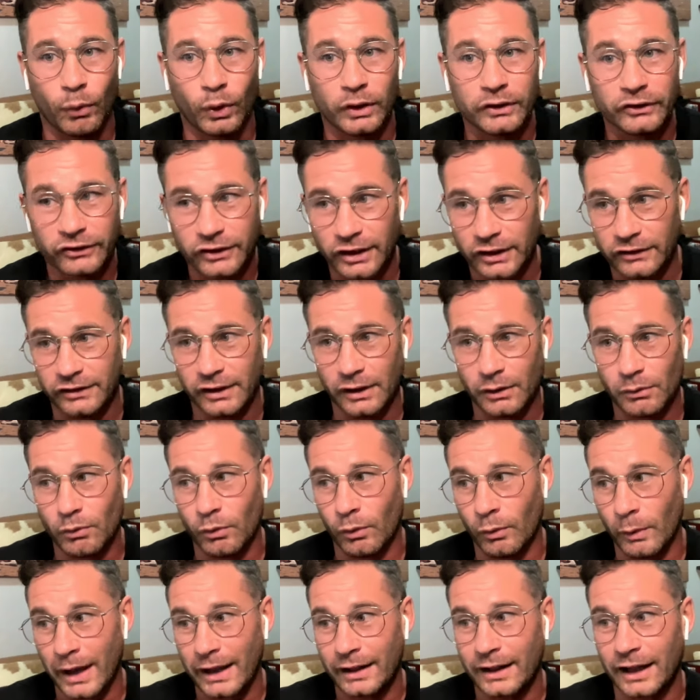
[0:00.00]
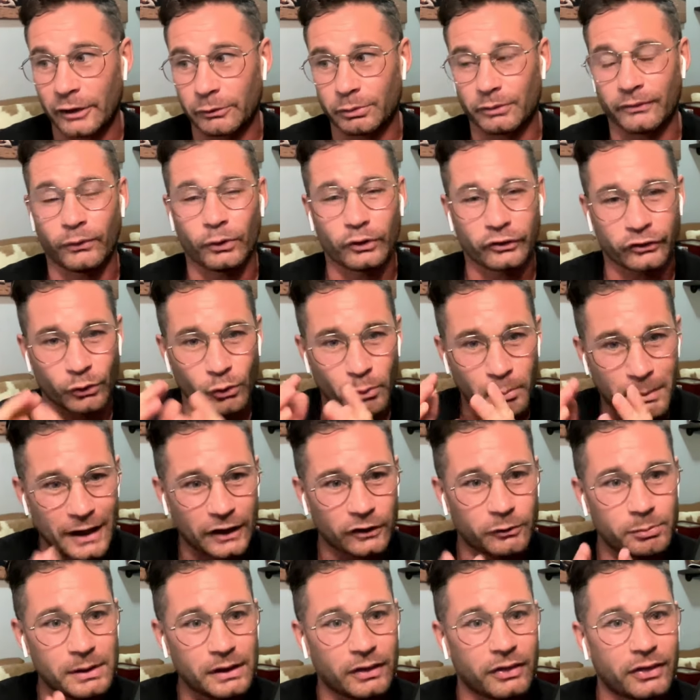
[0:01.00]
160 weight class before, so it
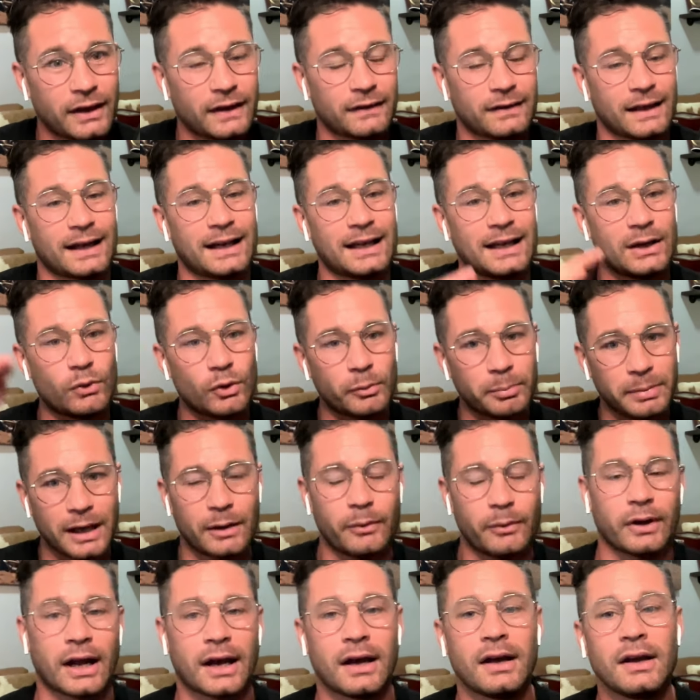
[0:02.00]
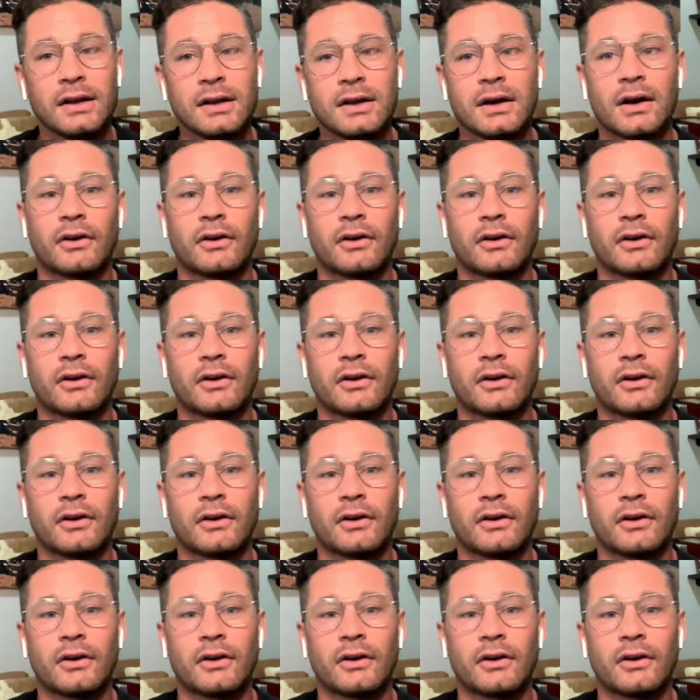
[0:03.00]
makes me think that he would be able to